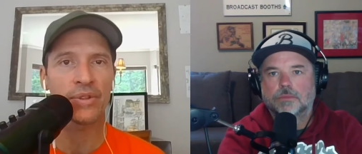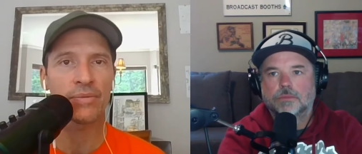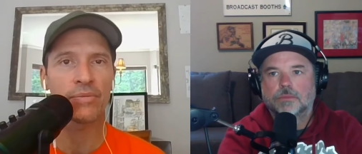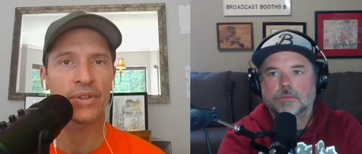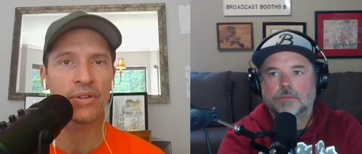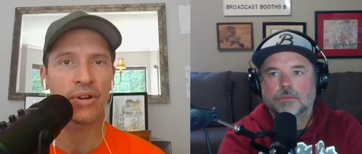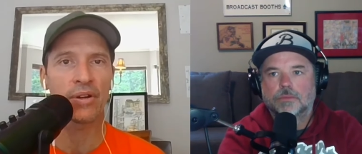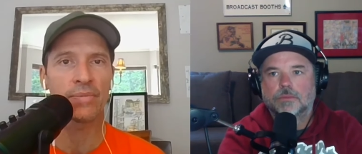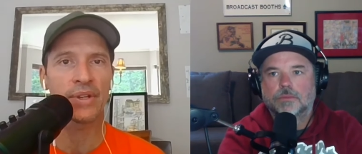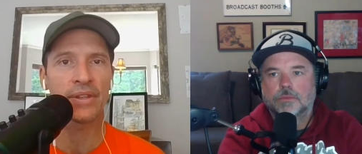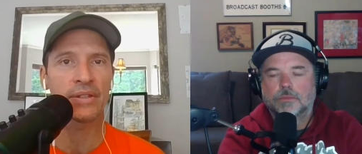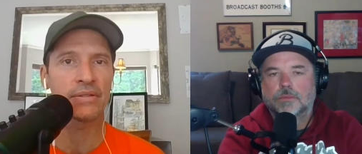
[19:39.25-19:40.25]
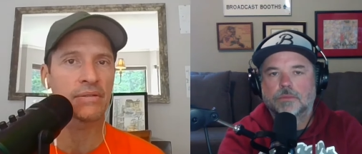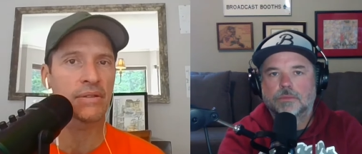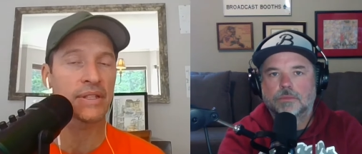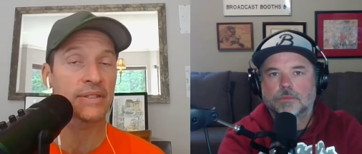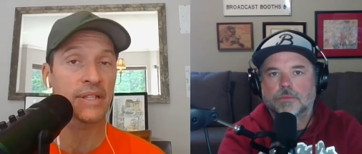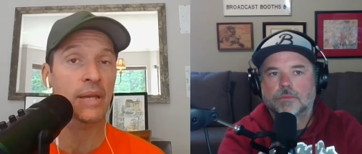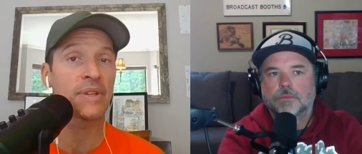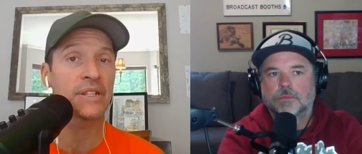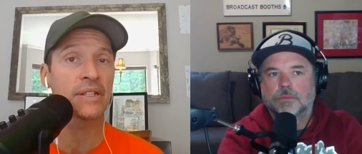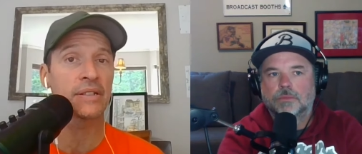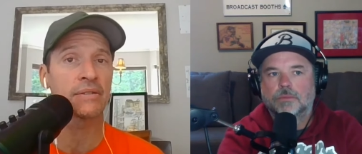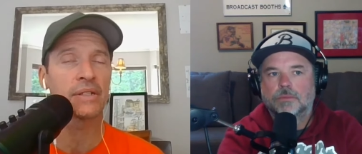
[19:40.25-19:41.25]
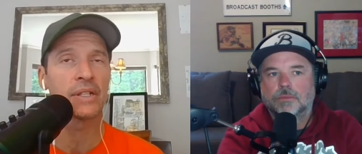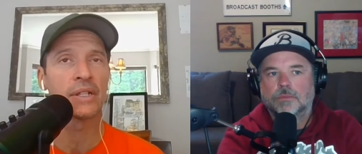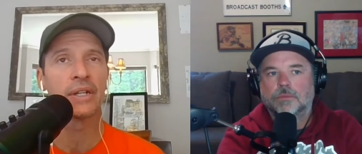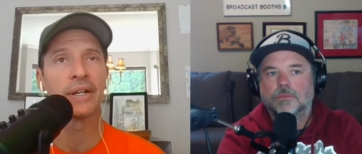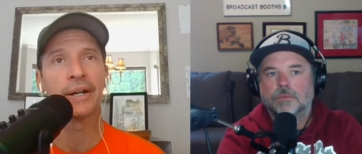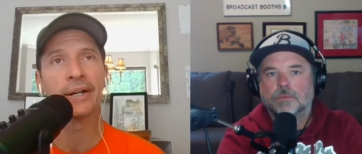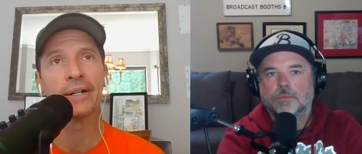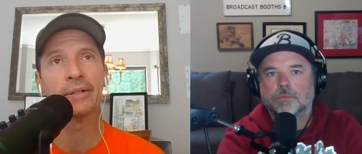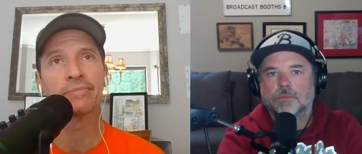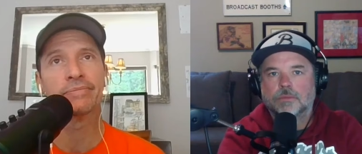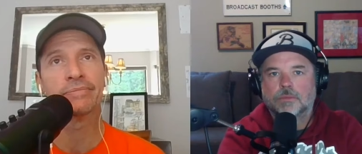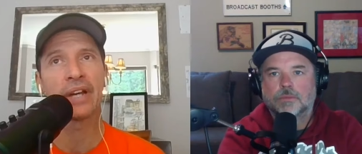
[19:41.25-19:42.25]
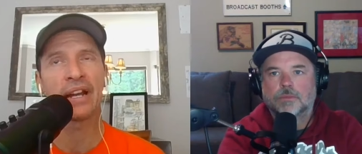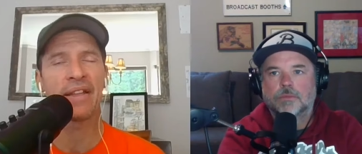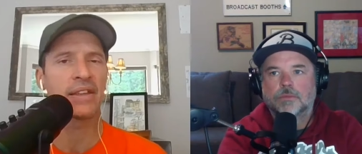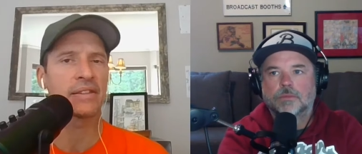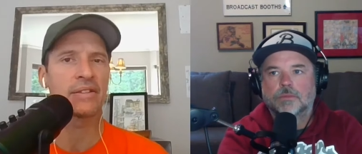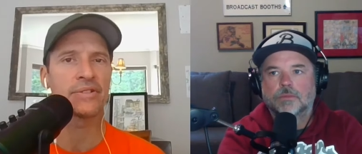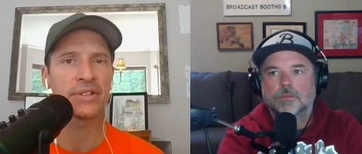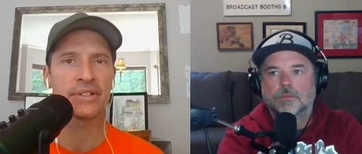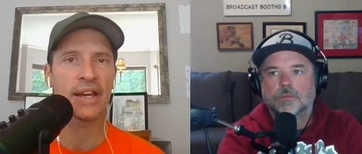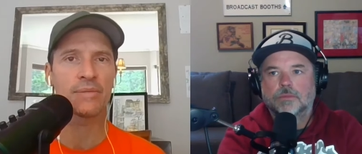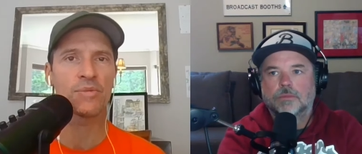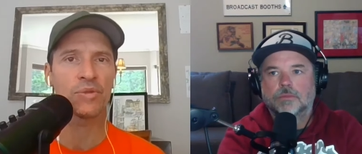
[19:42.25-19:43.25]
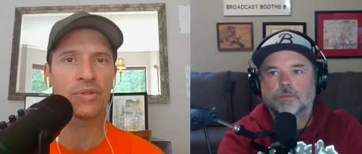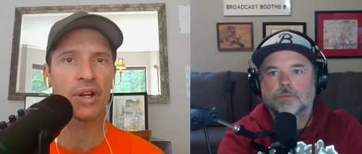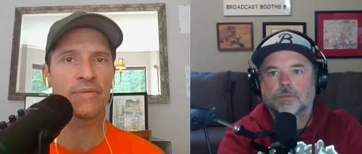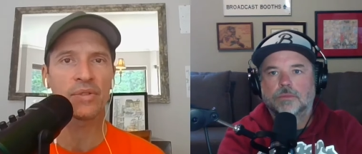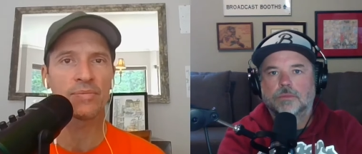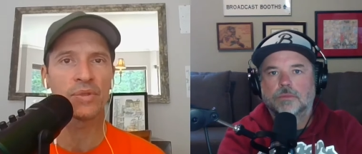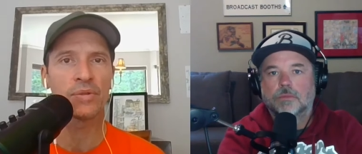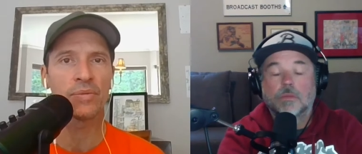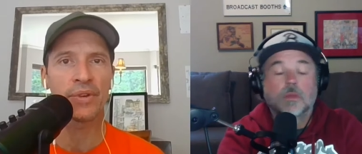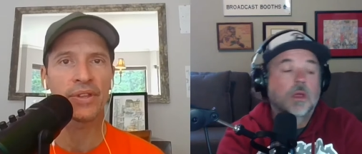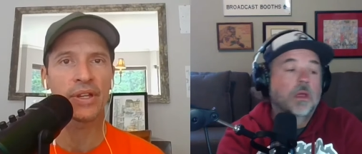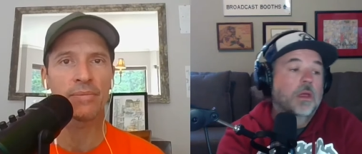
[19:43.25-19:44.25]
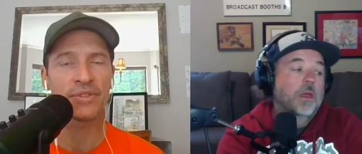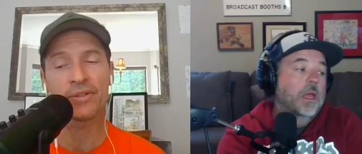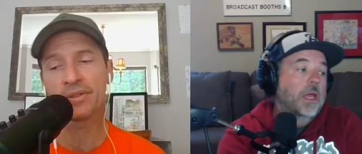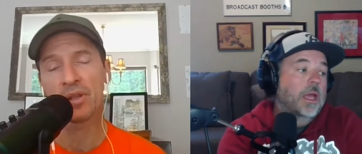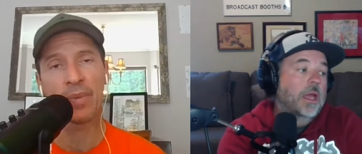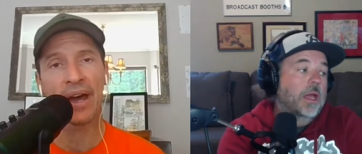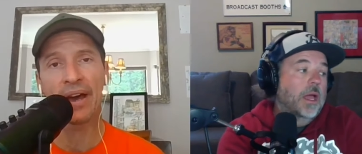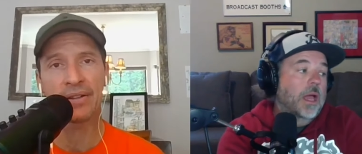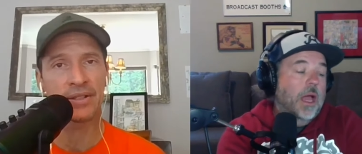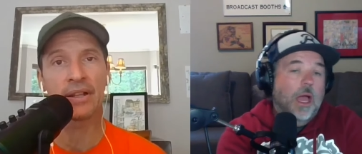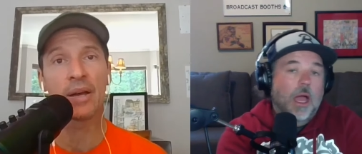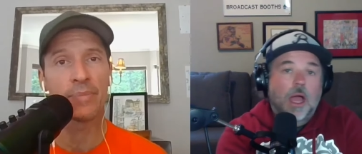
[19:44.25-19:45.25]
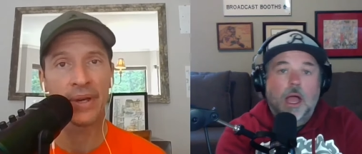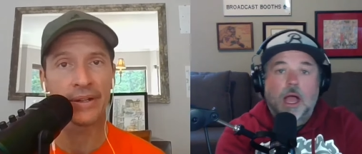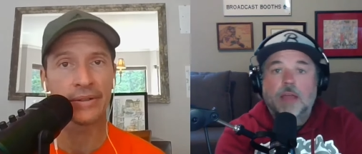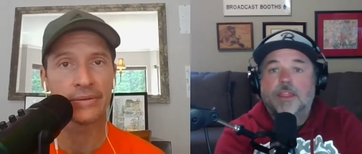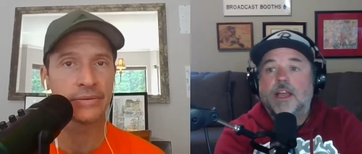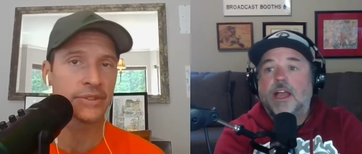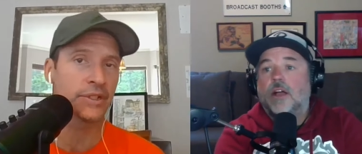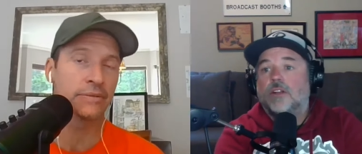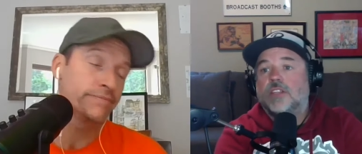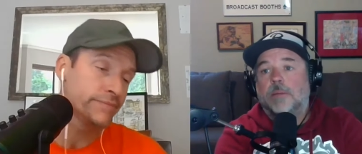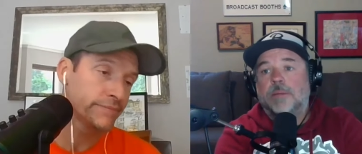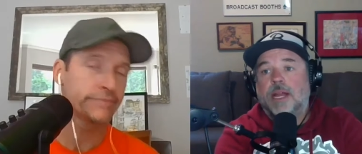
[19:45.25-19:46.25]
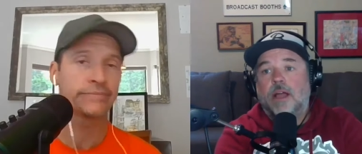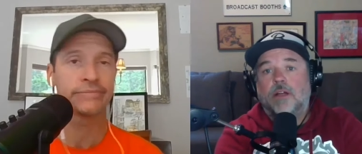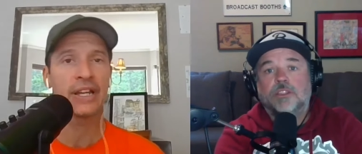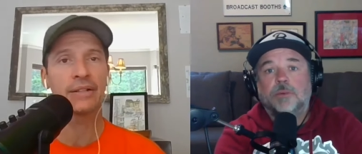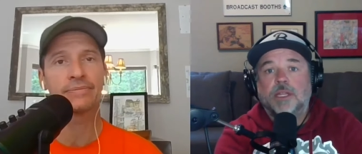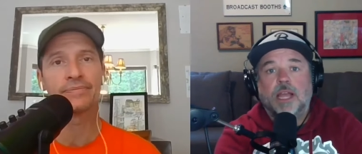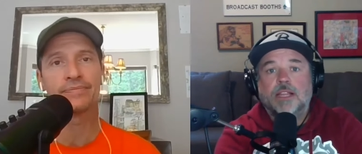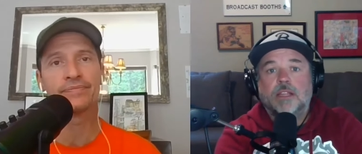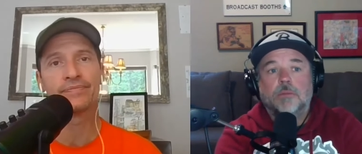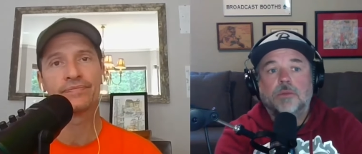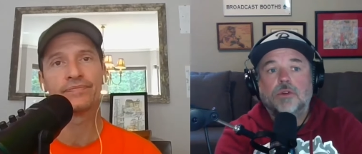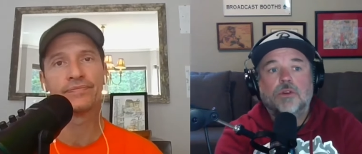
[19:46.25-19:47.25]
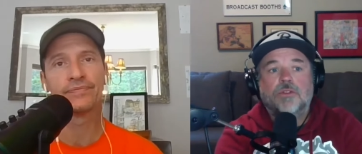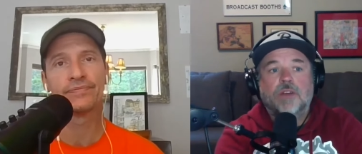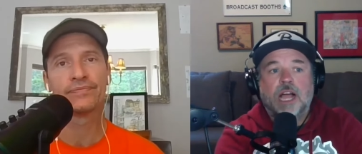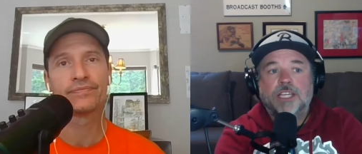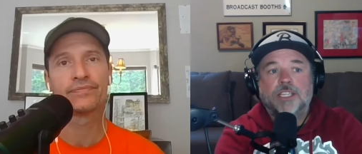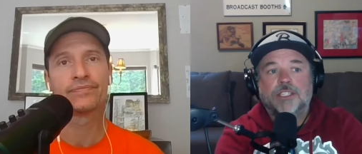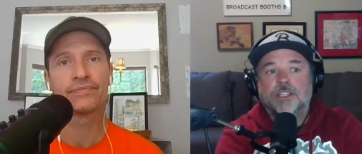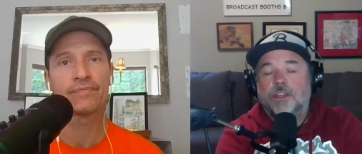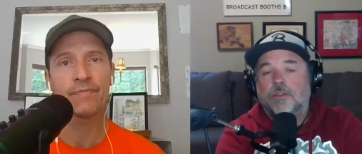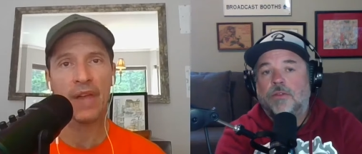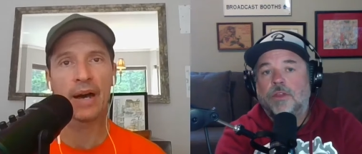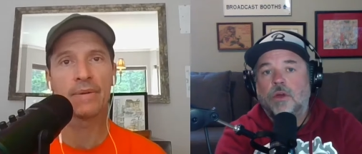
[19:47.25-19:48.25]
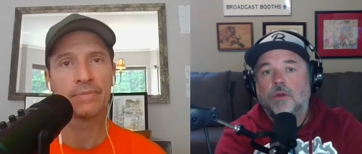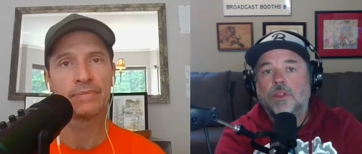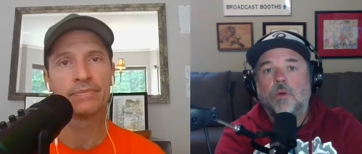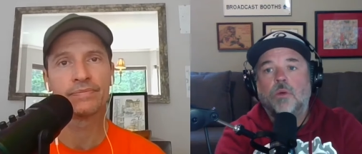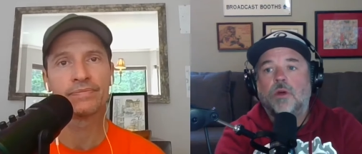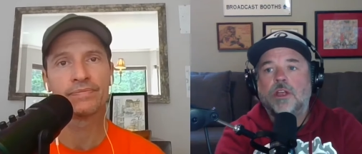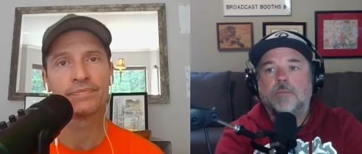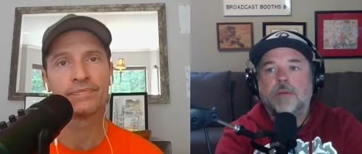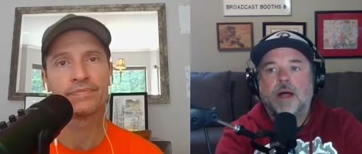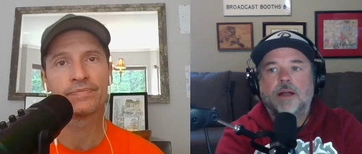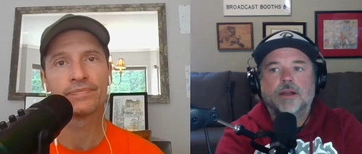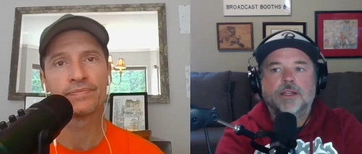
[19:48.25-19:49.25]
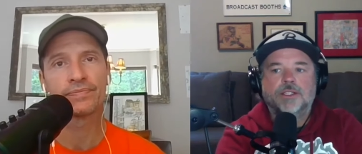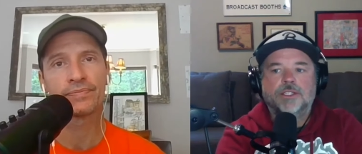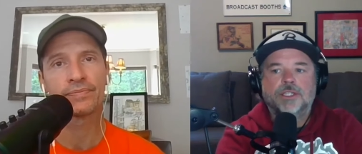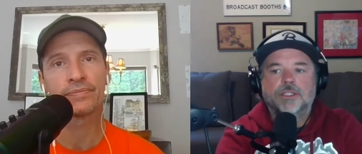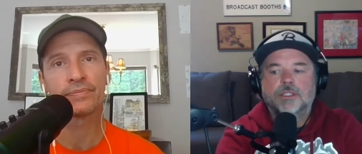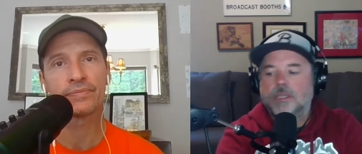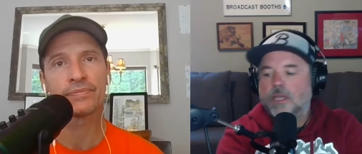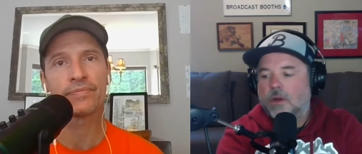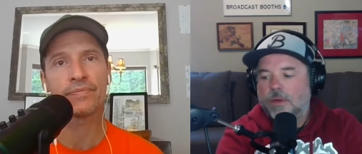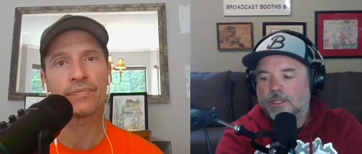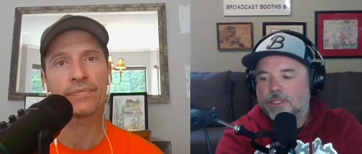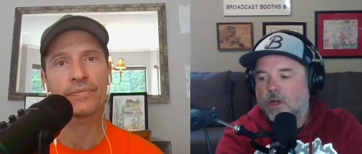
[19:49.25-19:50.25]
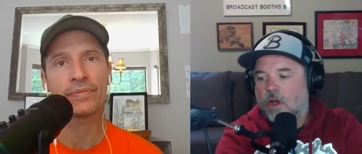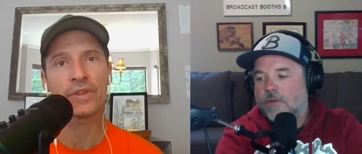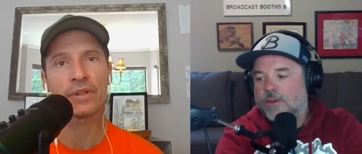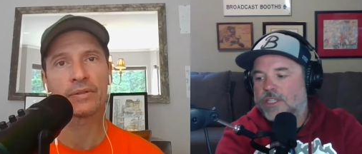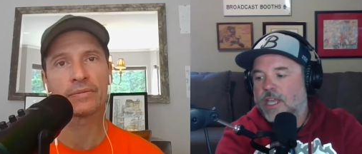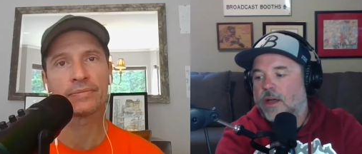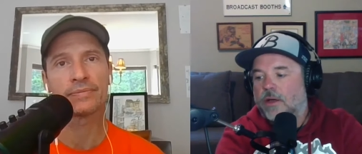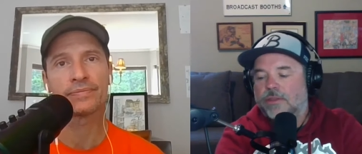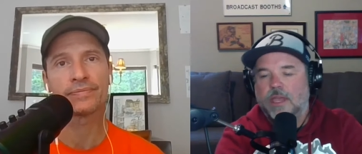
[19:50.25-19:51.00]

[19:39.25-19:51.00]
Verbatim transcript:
Speaker 1: with with Kirby than than Seby did. Um, and I think they're just kind of more comfortable with him. Certainly, the bat is
Speaker 2: a lot. Better. I think I, ulti- I mean, I ultimately yeah. like the move. I just the the yeah. only worry about it is just you know is Garver's health.